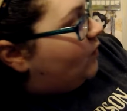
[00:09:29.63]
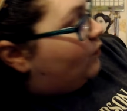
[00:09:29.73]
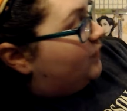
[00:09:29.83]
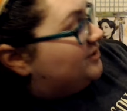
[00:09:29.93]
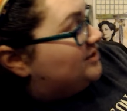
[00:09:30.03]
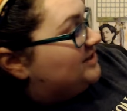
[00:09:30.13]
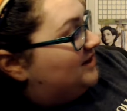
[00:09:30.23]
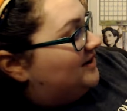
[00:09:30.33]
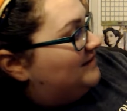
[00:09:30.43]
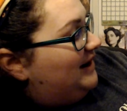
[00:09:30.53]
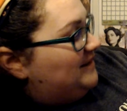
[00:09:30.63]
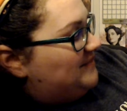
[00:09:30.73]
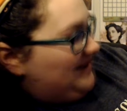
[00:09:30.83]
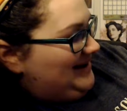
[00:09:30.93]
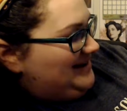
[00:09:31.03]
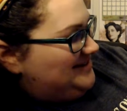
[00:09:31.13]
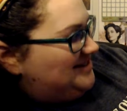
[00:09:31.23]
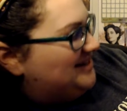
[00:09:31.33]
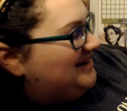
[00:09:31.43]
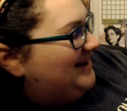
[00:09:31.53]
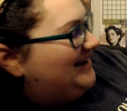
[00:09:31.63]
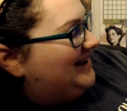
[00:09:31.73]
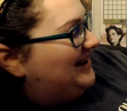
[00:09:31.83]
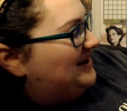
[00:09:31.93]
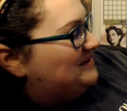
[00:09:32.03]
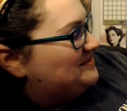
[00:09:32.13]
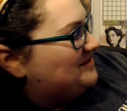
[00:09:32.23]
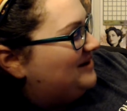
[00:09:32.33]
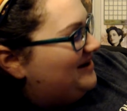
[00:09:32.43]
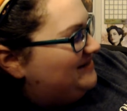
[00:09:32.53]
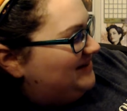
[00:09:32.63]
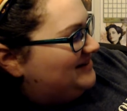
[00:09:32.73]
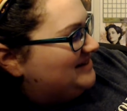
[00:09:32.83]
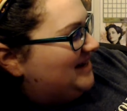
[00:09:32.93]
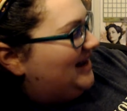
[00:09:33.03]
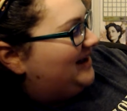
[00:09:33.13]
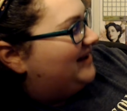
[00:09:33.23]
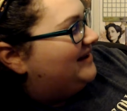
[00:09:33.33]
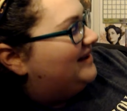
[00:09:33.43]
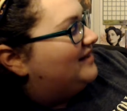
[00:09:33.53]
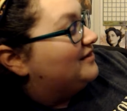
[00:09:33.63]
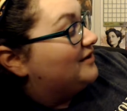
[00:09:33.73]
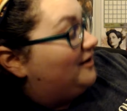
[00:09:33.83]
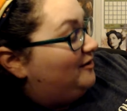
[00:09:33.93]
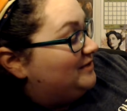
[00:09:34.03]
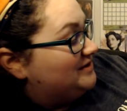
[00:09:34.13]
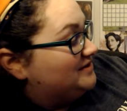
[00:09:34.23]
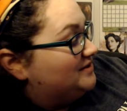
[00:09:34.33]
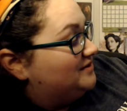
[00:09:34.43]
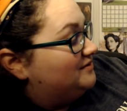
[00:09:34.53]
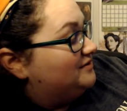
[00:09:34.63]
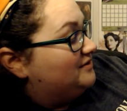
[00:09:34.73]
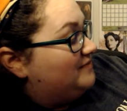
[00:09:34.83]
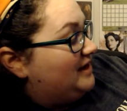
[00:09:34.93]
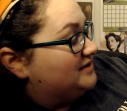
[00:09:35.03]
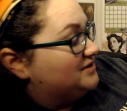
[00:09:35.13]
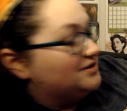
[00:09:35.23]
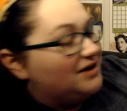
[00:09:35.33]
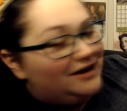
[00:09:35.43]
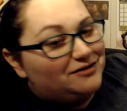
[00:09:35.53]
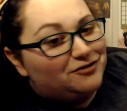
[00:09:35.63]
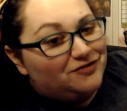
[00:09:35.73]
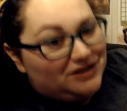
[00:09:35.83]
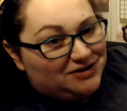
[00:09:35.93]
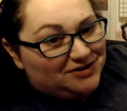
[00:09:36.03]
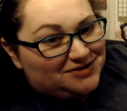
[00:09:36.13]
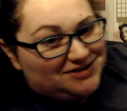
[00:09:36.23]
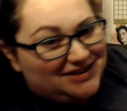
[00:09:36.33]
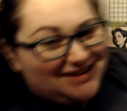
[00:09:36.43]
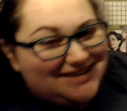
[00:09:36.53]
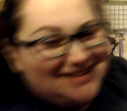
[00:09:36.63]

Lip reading: Witches on a Rampage. Graveyard Attack. The Calming Circle. The Master. And Fingers.